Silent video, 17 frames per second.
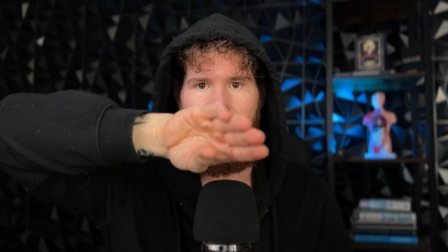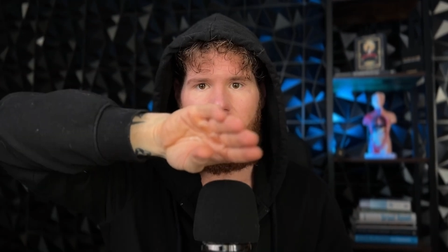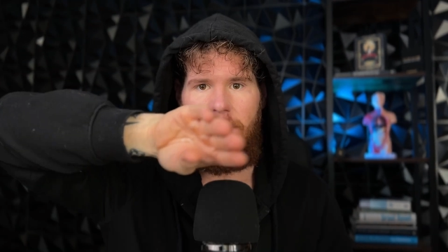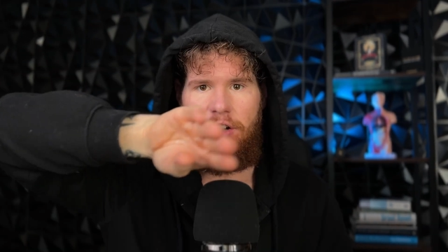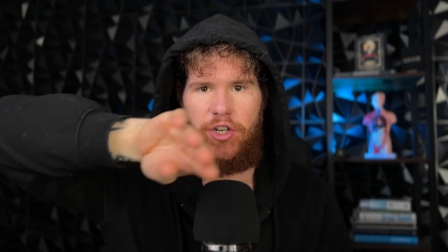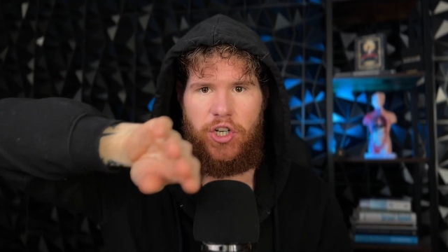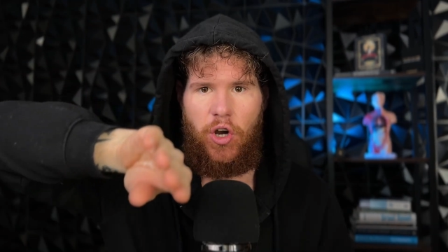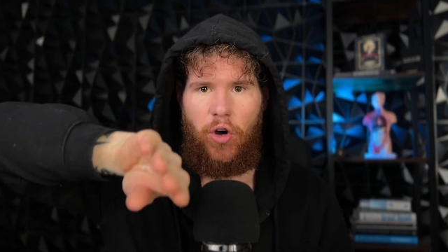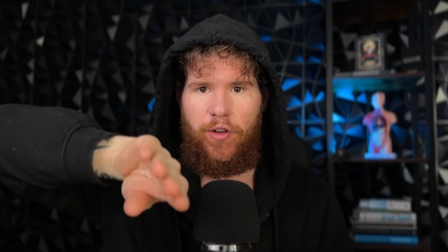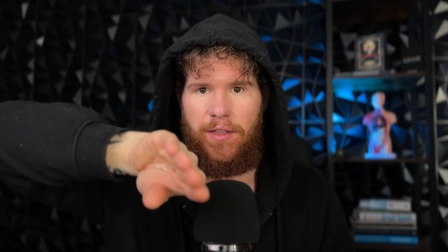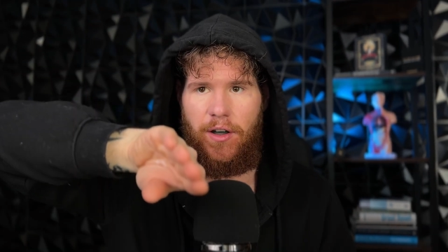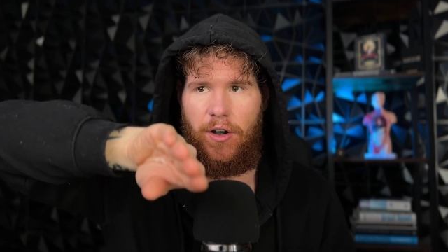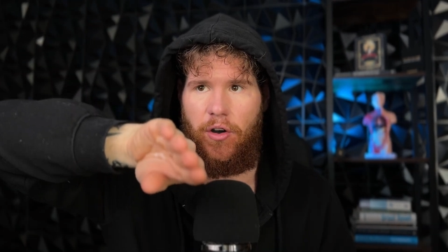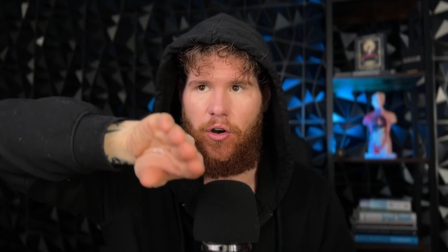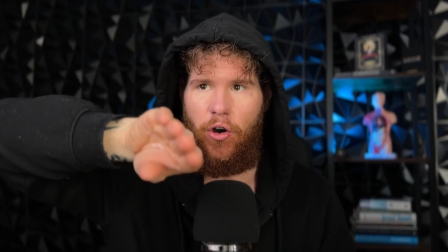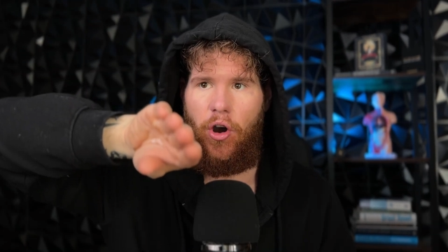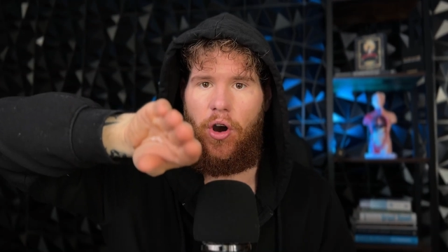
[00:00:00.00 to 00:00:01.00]
And that shows the
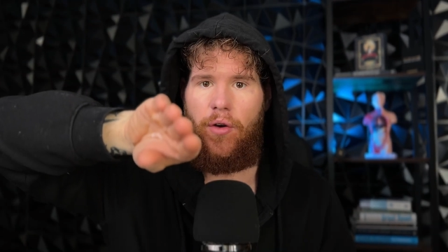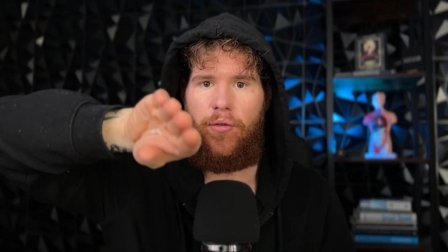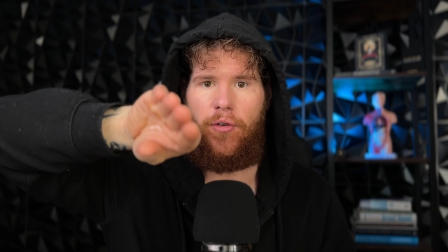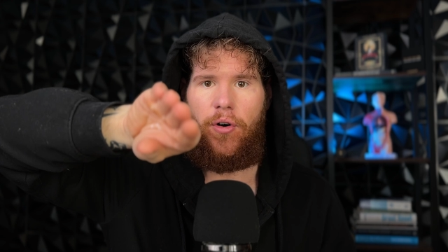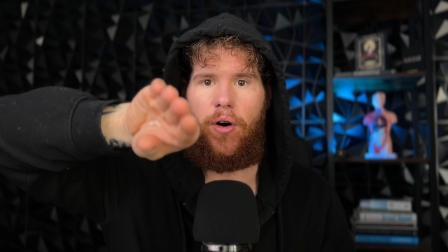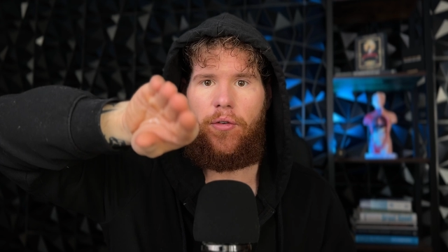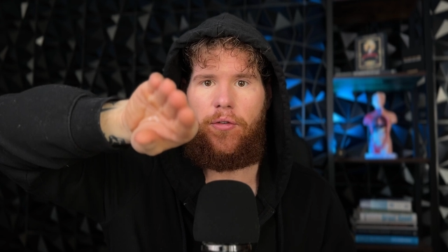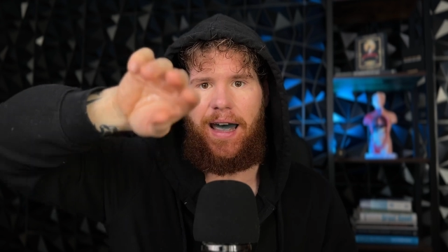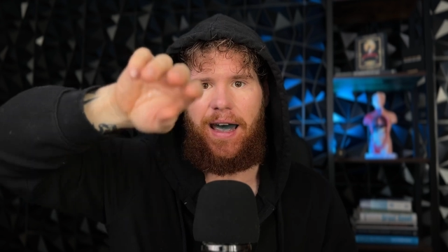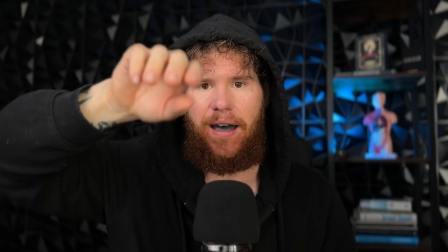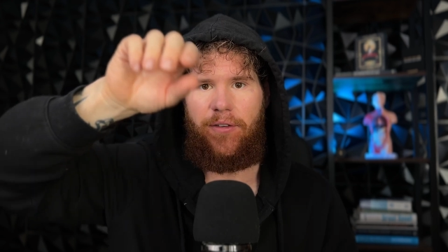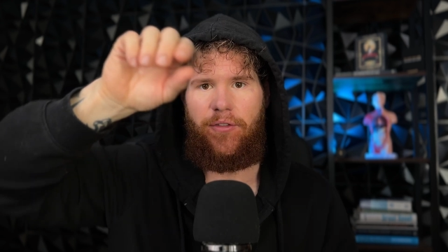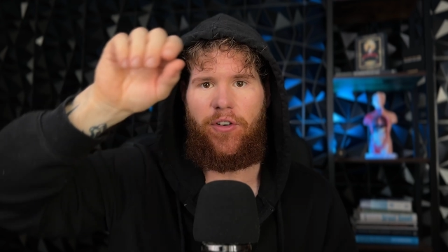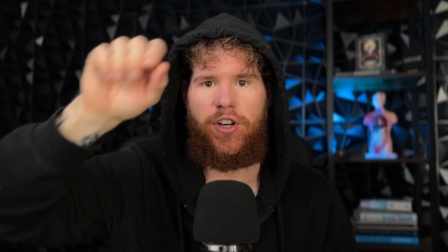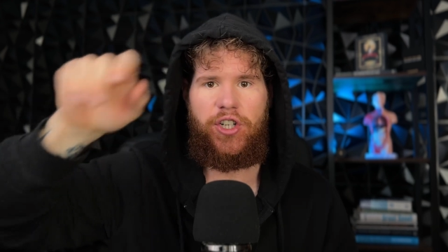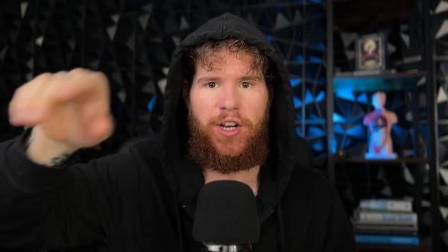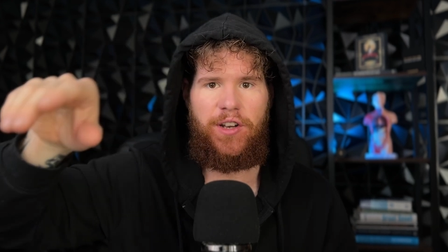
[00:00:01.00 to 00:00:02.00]
curve of
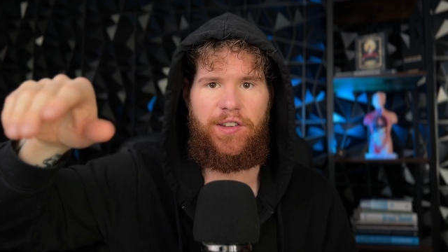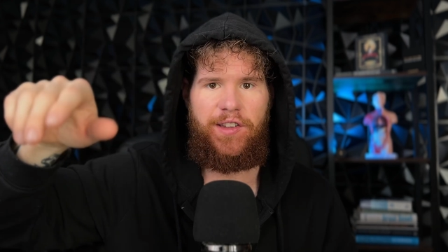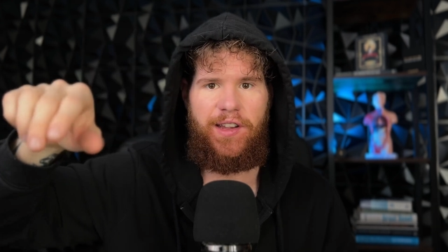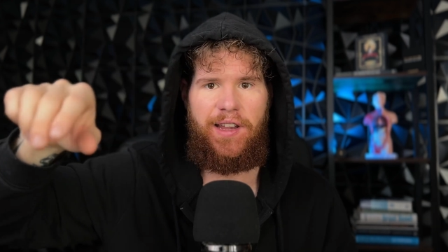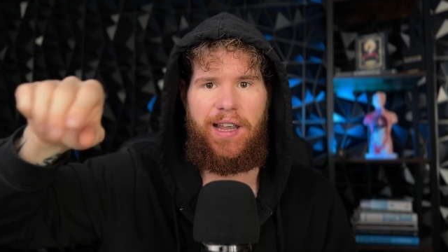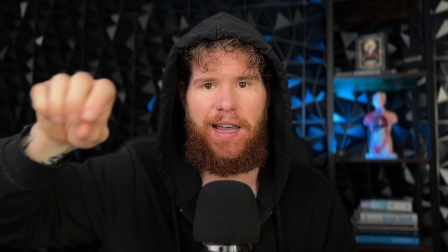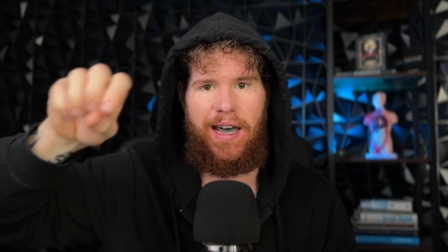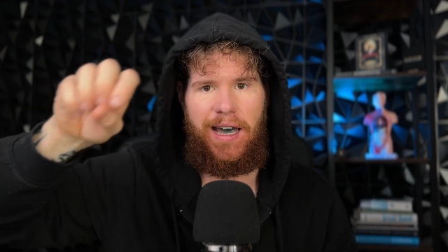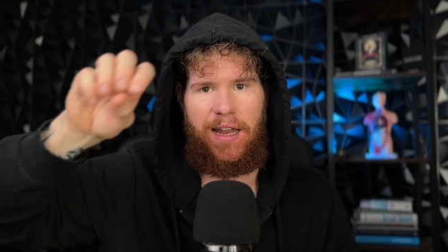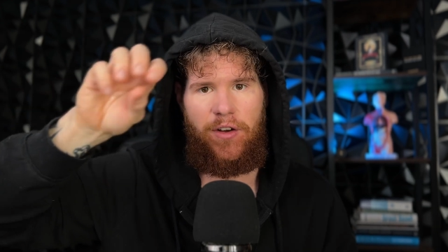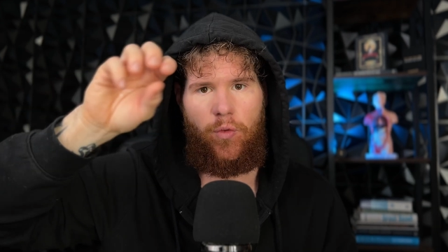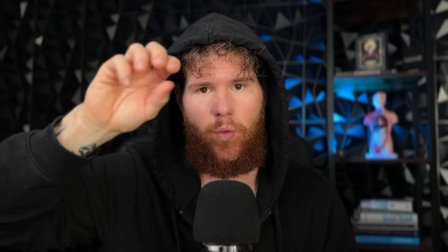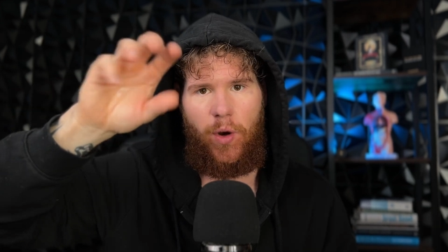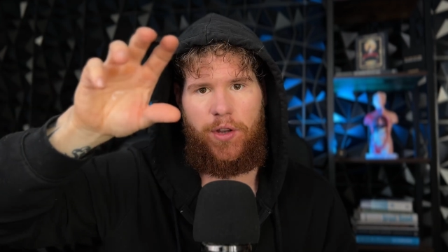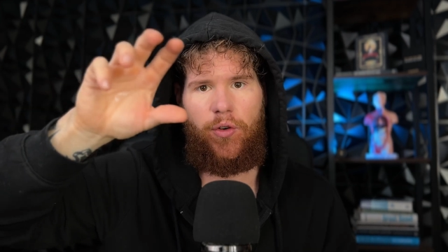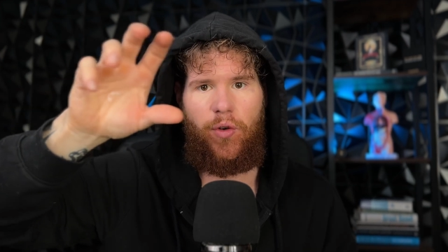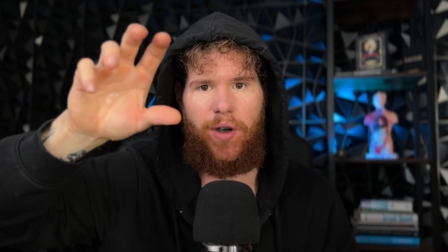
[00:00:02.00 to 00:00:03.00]
efficiency and
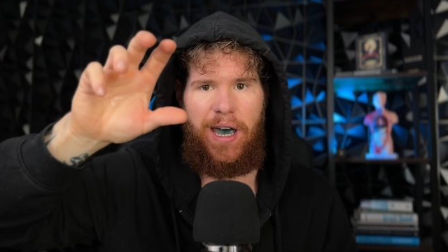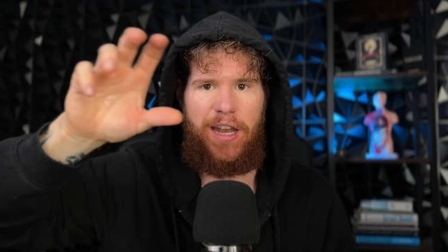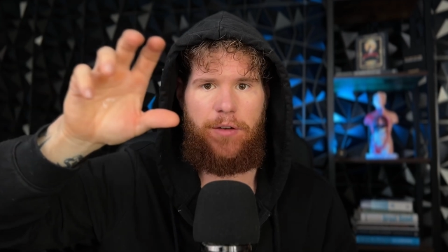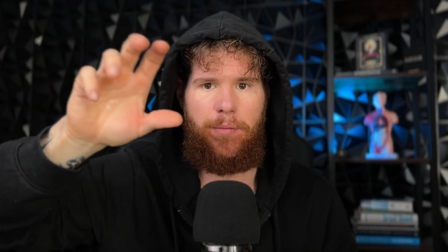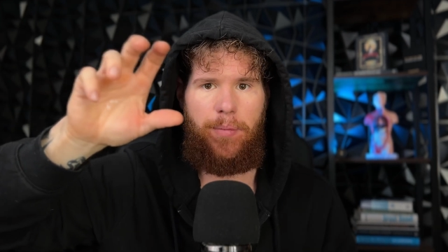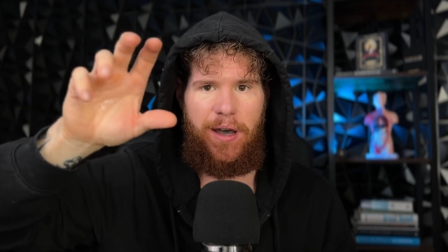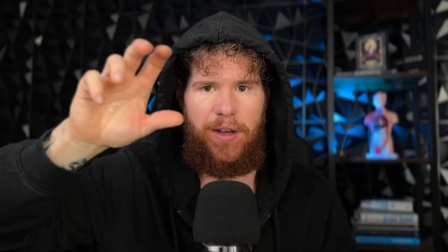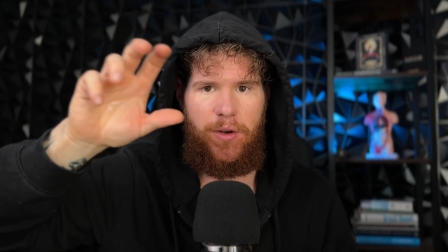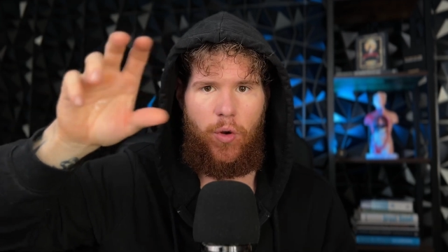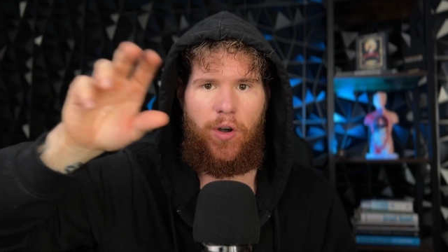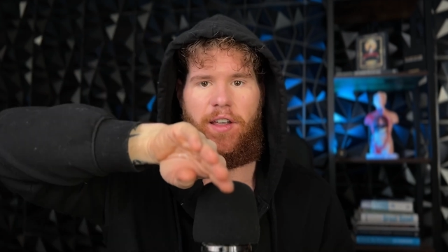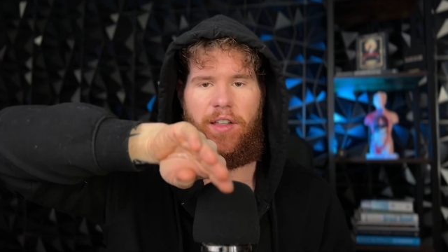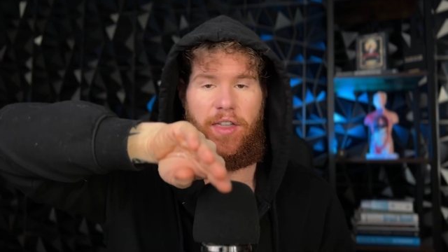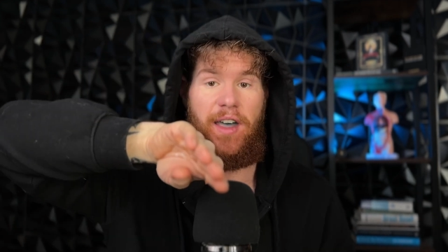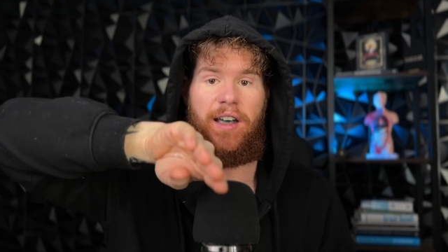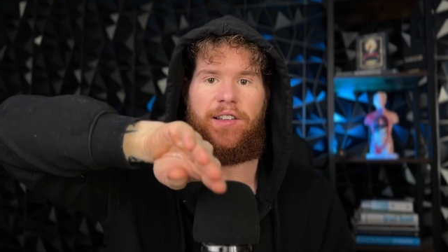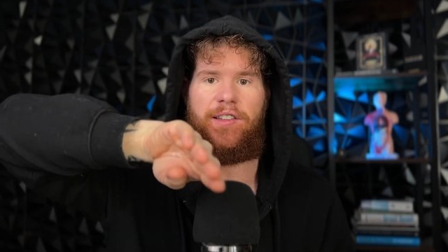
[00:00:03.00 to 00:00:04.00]
what you get by doing
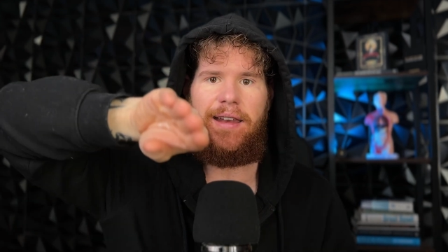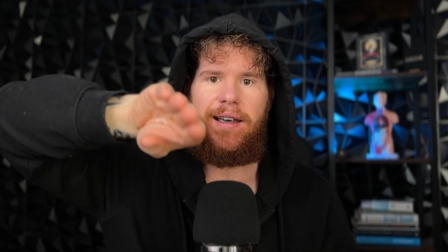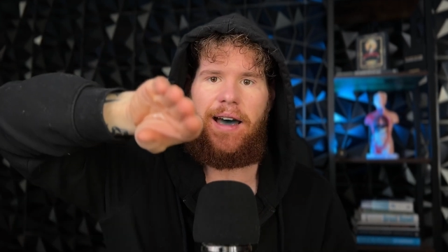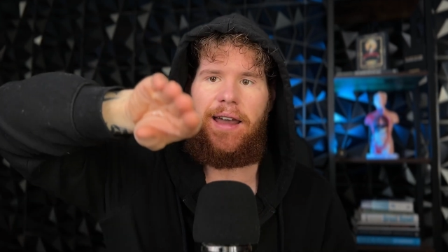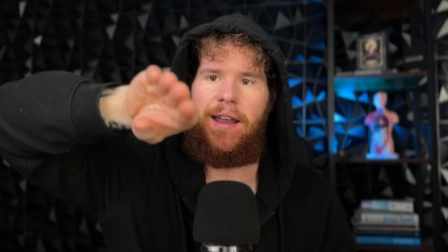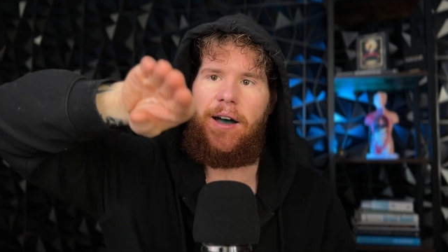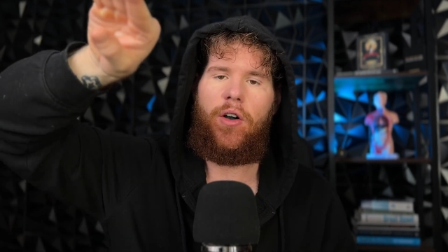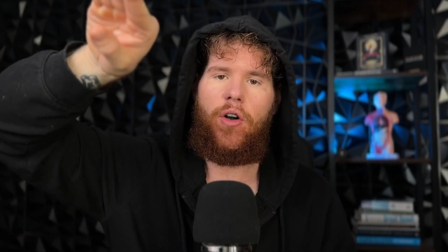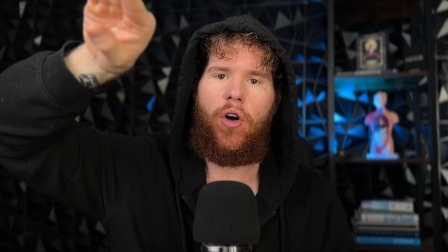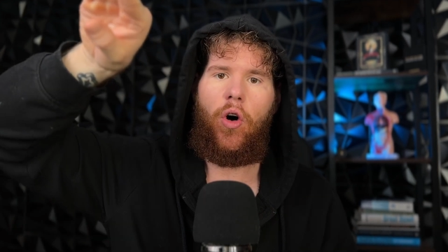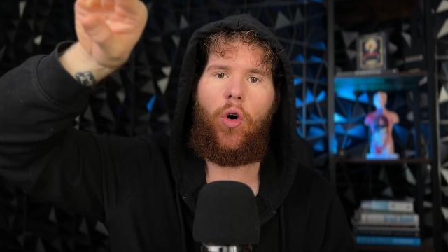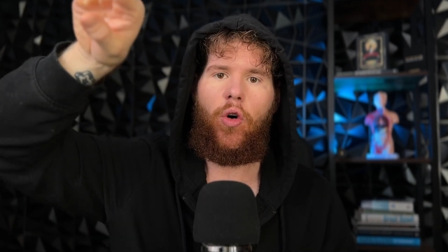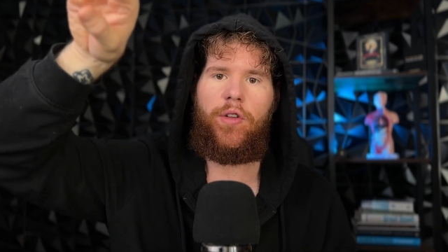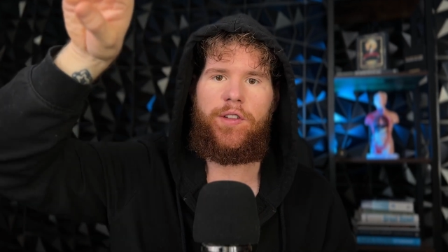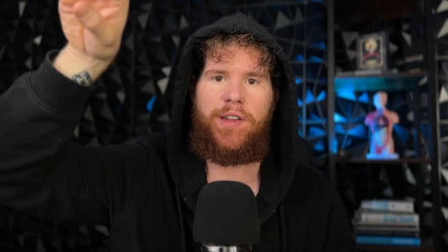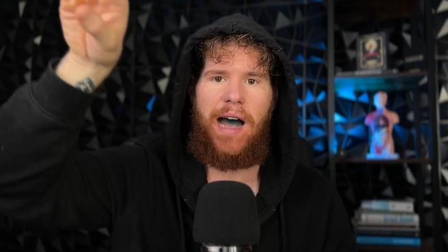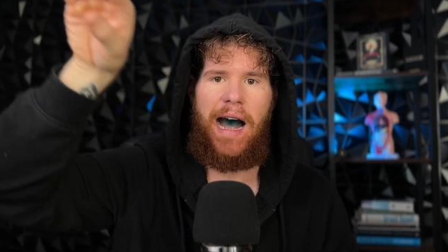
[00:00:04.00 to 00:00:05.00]
things kind of
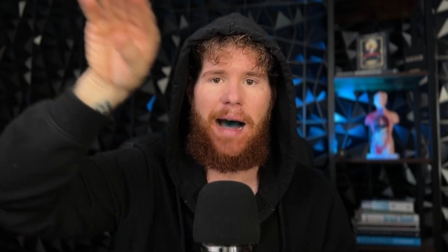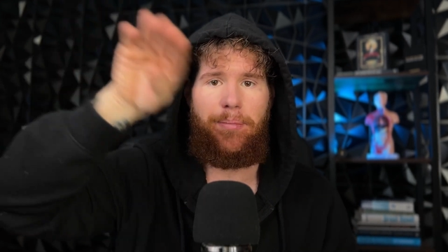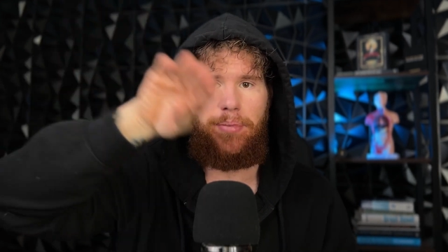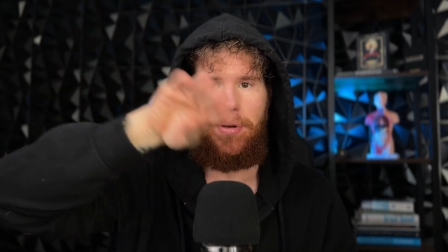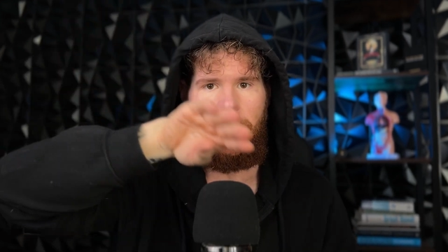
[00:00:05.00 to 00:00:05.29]
goes up